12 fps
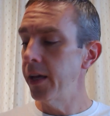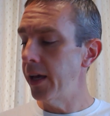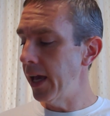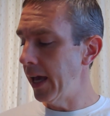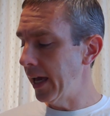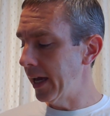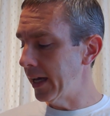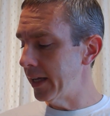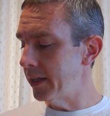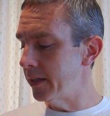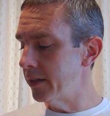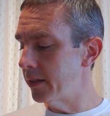
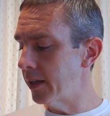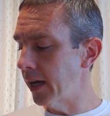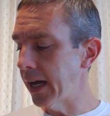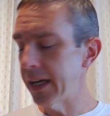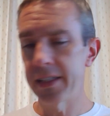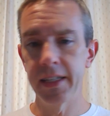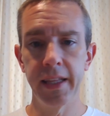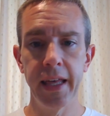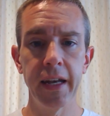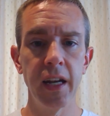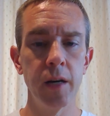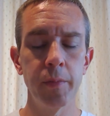And I say
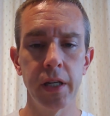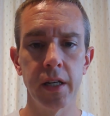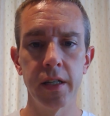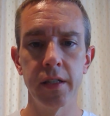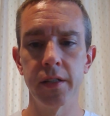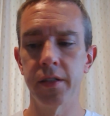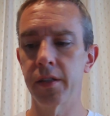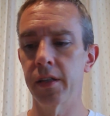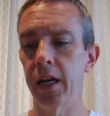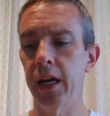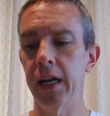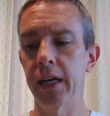that not because
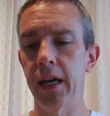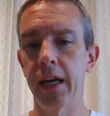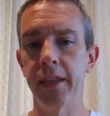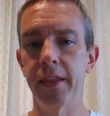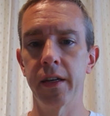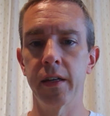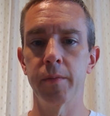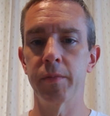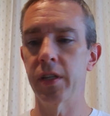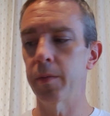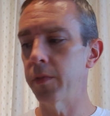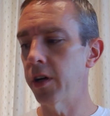I think I'm
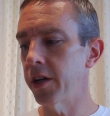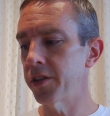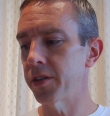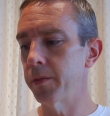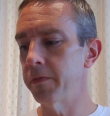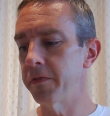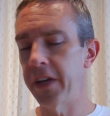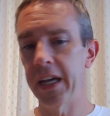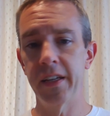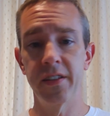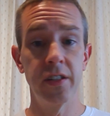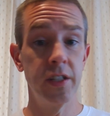some awesome,
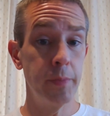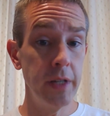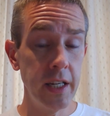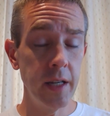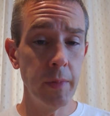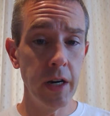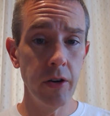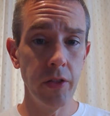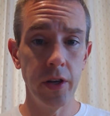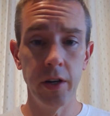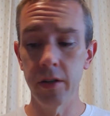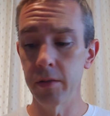fast, speedy
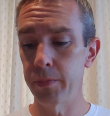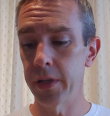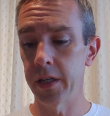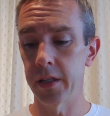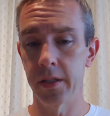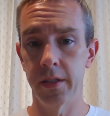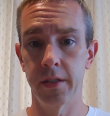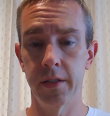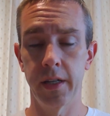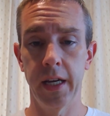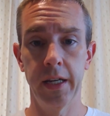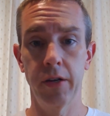marathoner, because
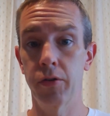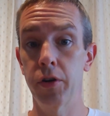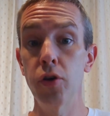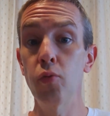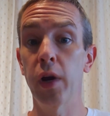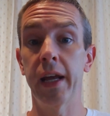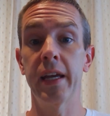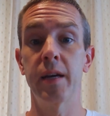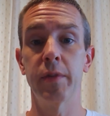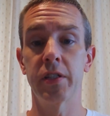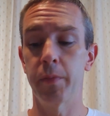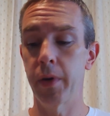I don't know what I am
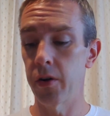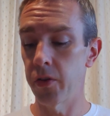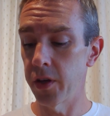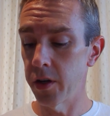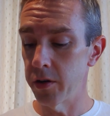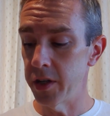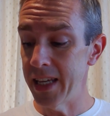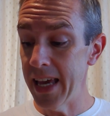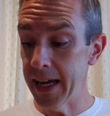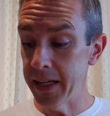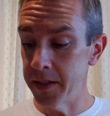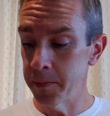as a marathoner
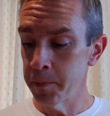yet.